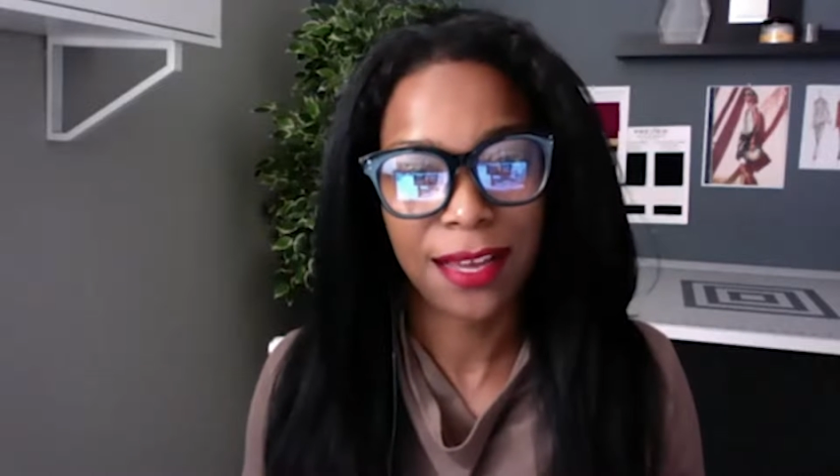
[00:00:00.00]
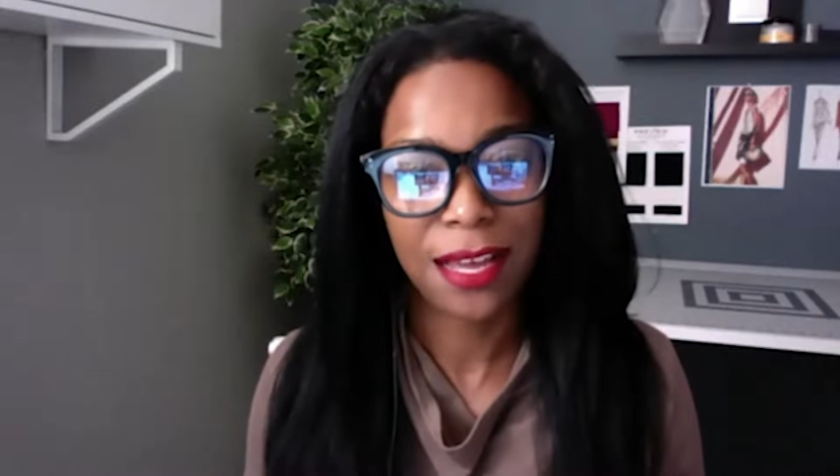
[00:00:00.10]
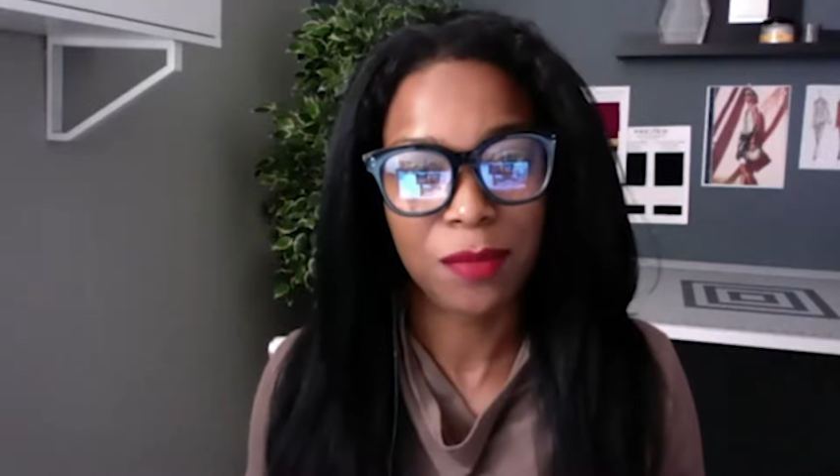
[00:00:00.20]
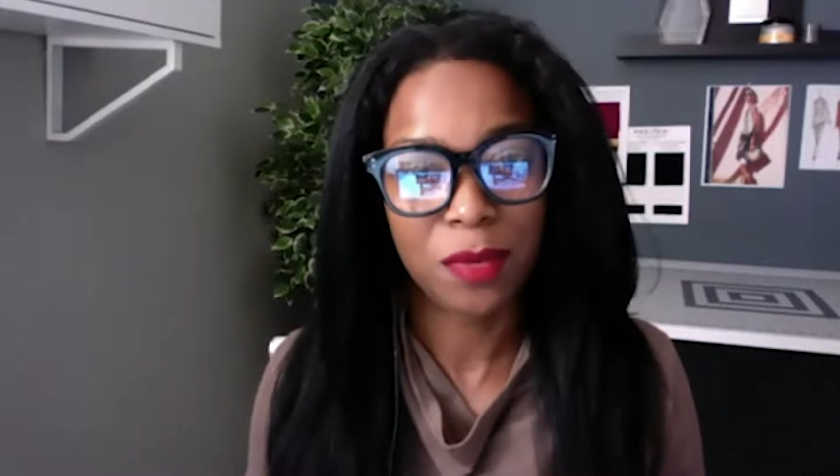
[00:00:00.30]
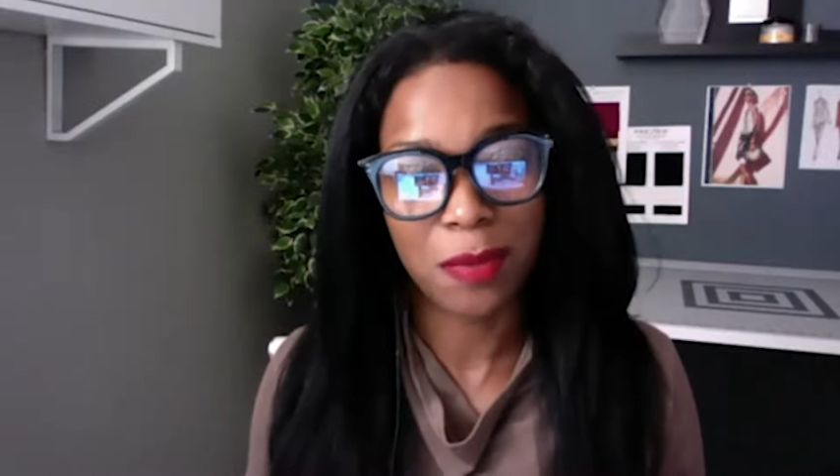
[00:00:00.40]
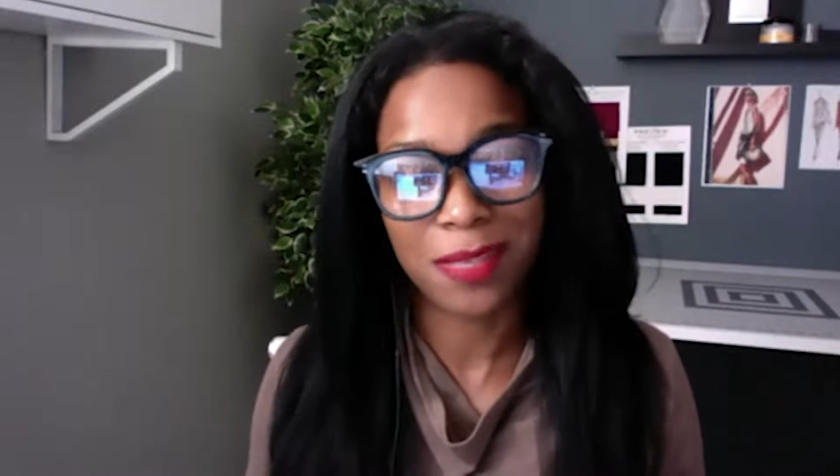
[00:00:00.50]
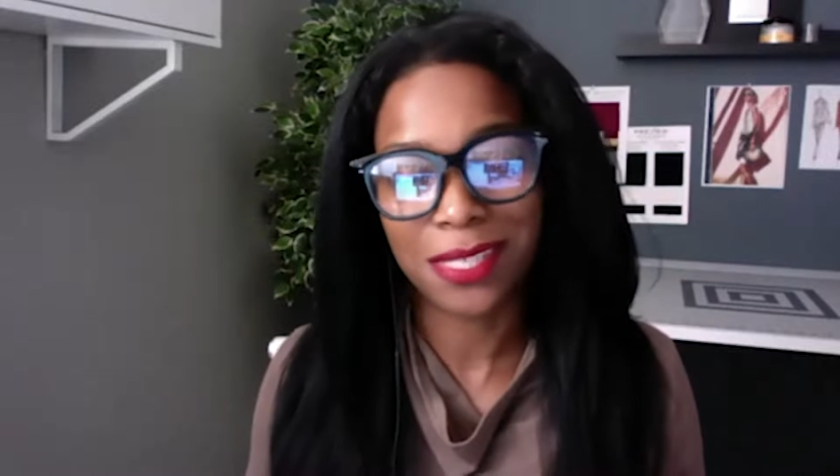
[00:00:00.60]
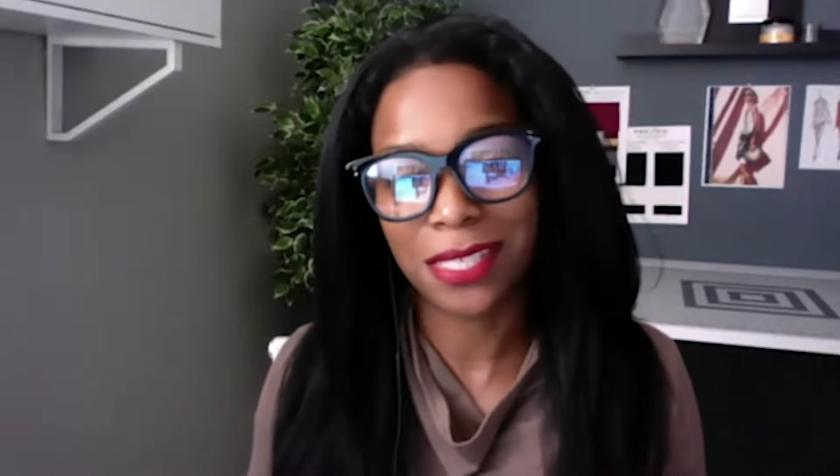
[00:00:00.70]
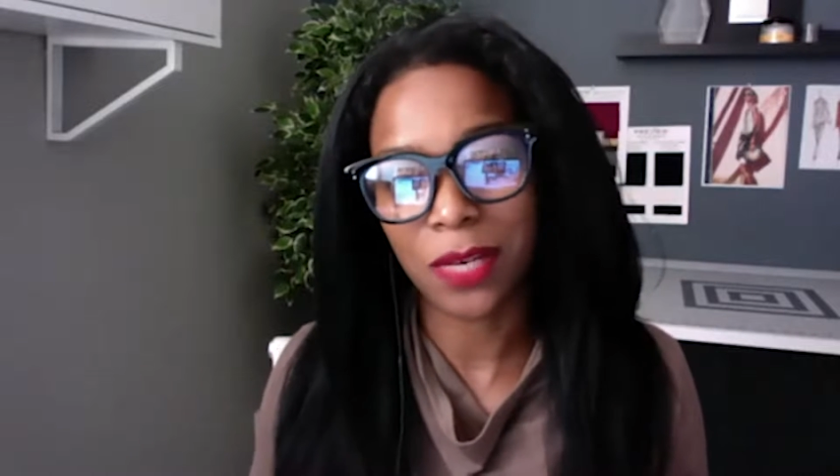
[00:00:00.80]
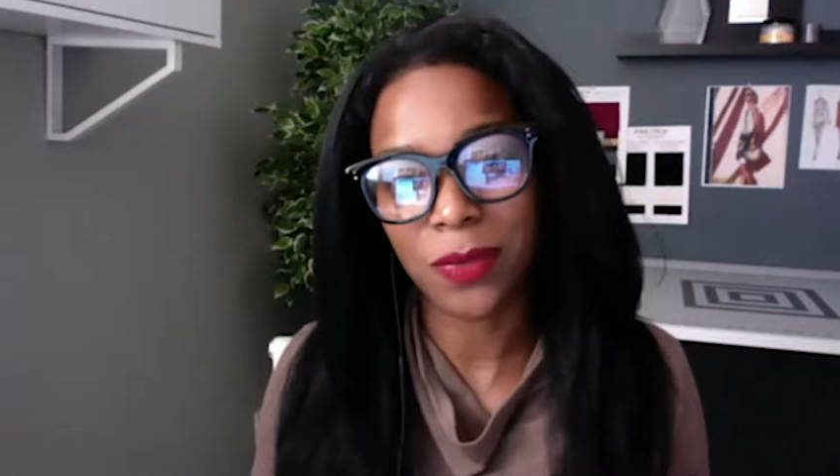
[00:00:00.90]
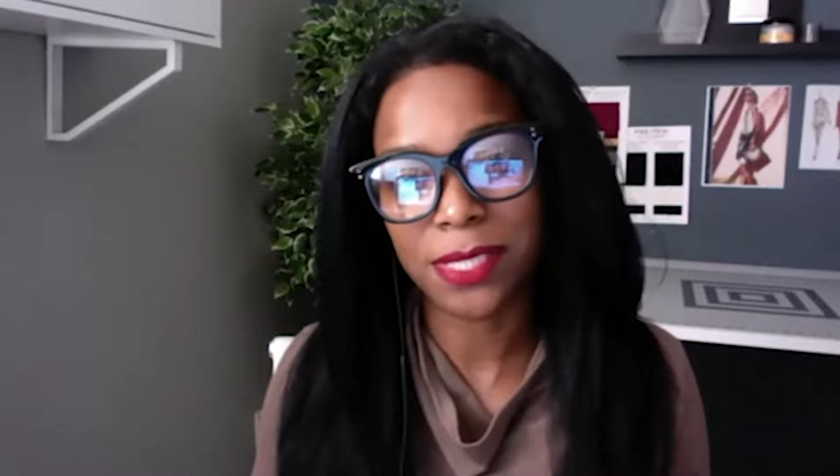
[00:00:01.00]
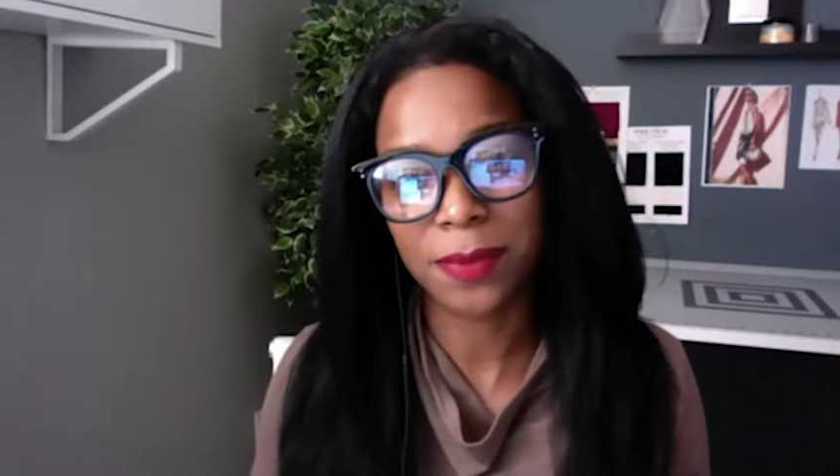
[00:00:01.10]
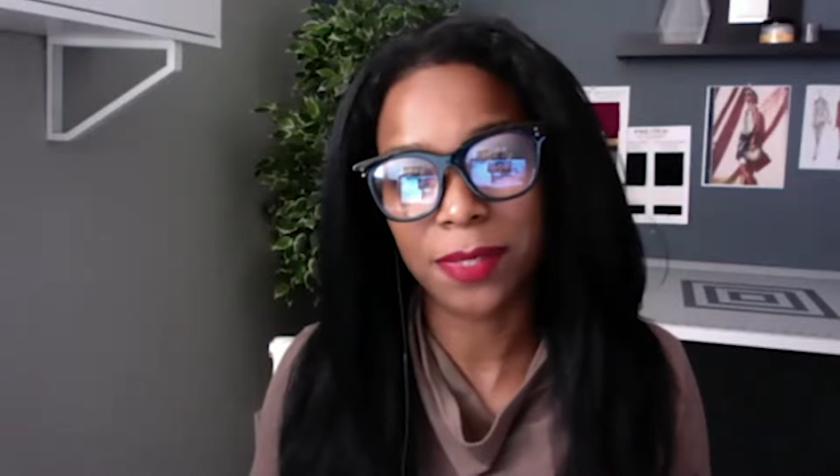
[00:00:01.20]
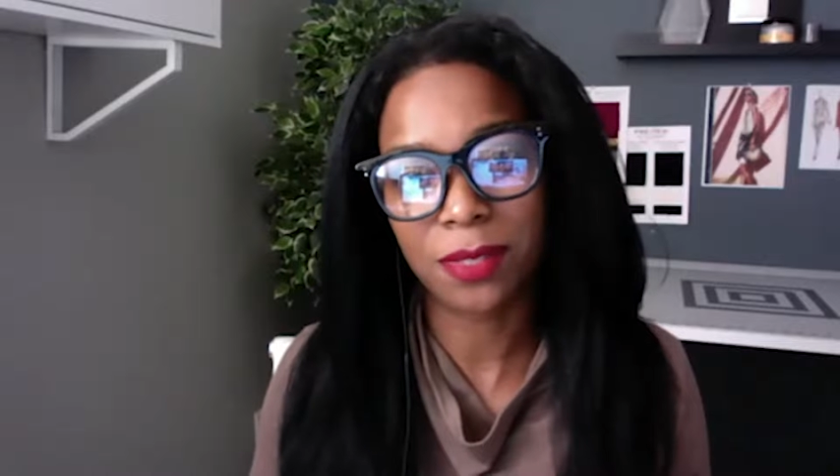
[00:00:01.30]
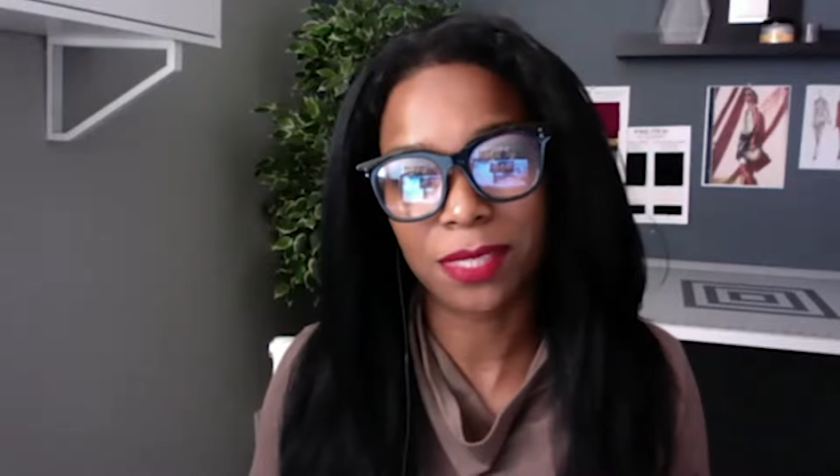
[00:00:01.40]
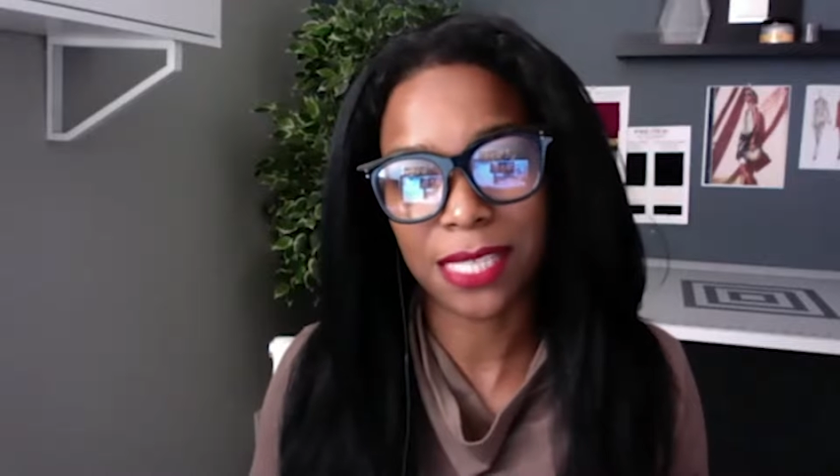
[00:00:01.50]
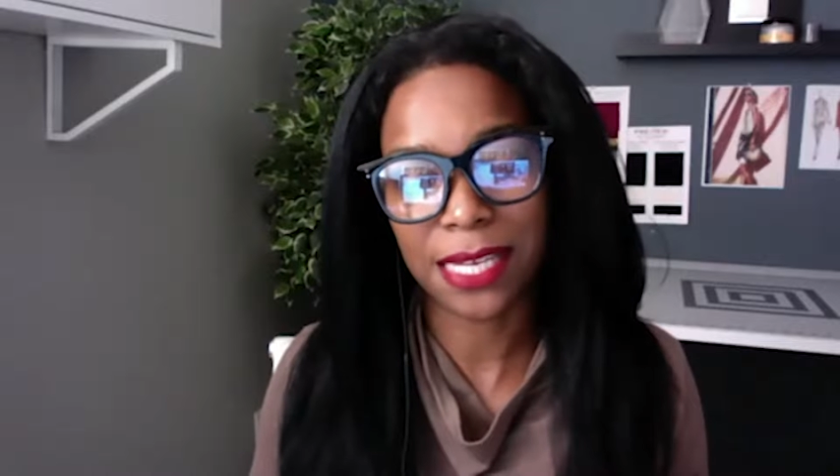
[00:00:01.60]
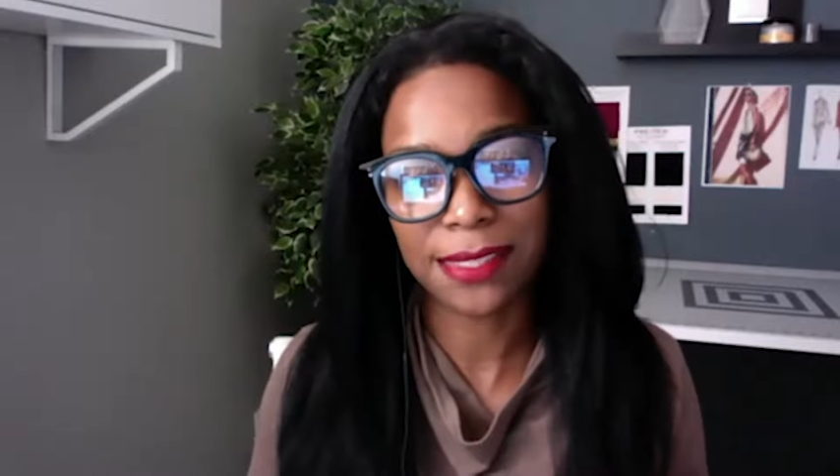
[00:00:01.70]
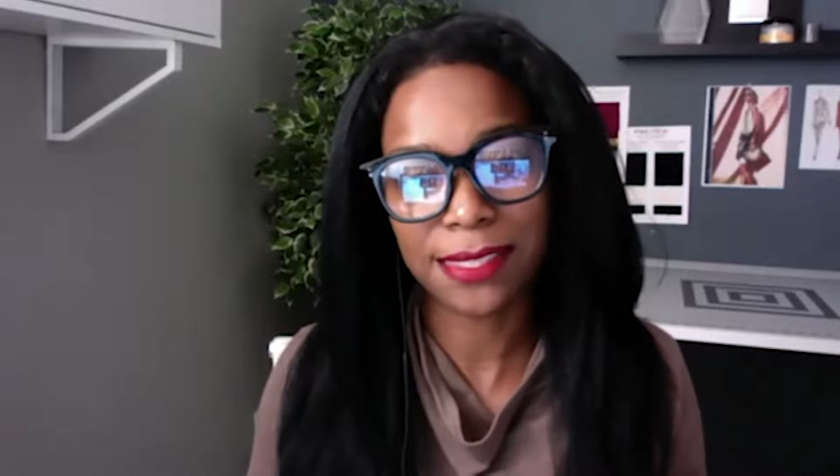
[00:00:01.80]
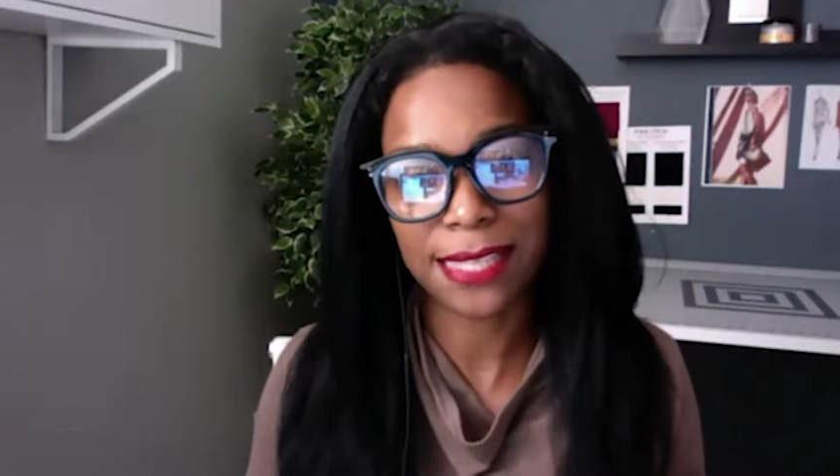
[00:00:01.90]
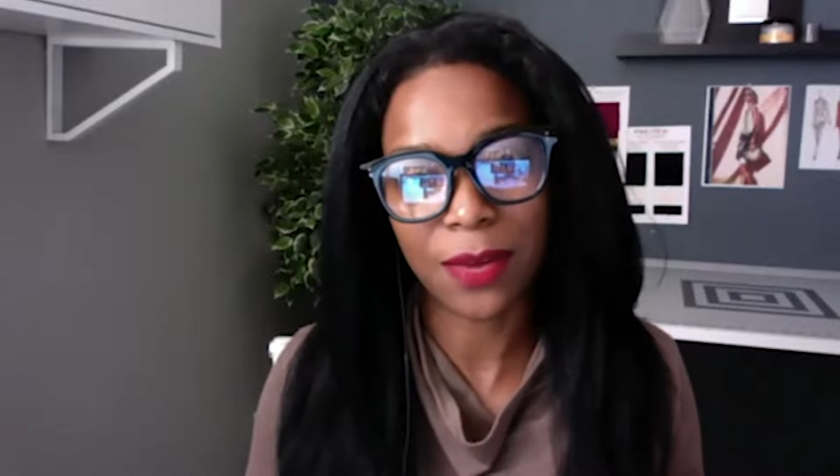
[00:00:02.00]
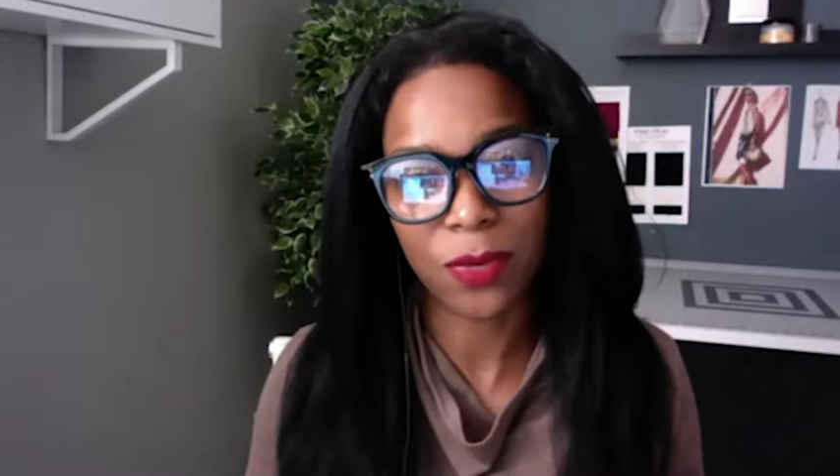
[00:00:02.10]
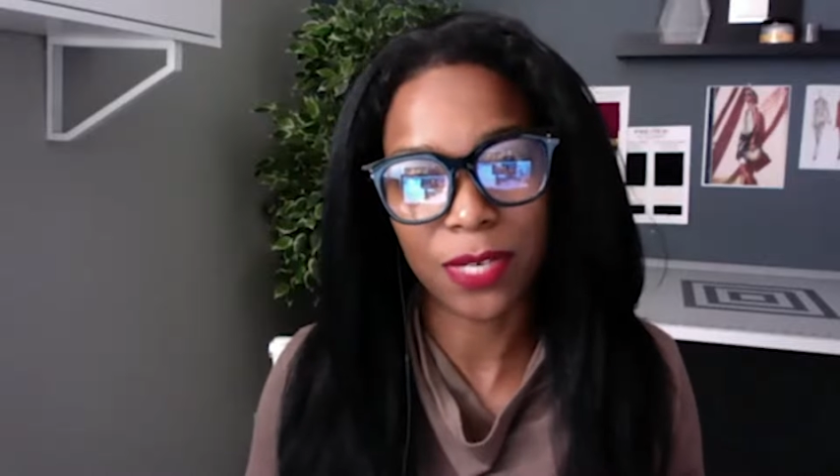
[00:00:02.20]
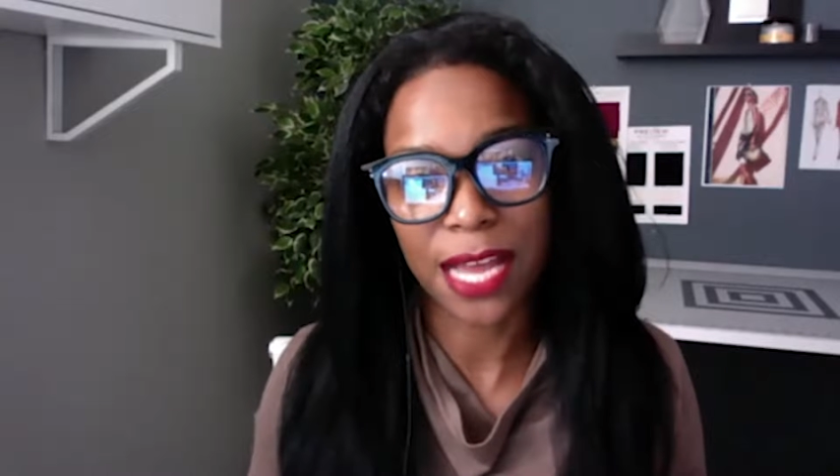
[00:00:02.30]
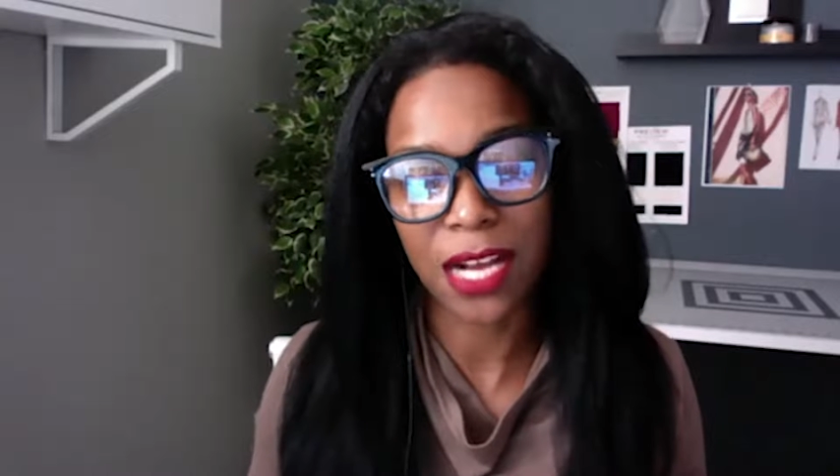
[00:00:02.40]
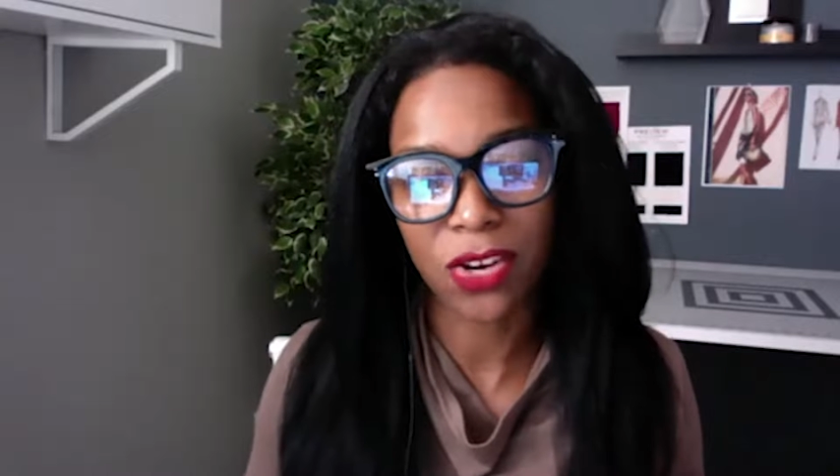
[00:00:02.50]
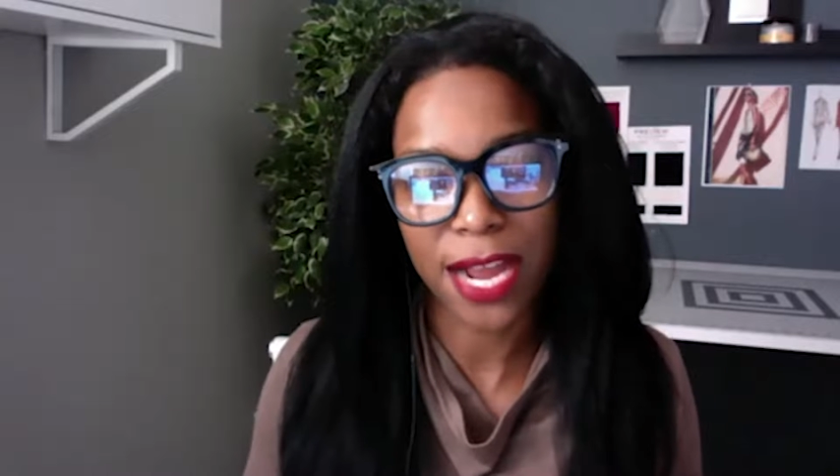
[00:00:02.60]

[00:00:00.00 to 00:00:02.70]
You may be stuck with some of those things that were not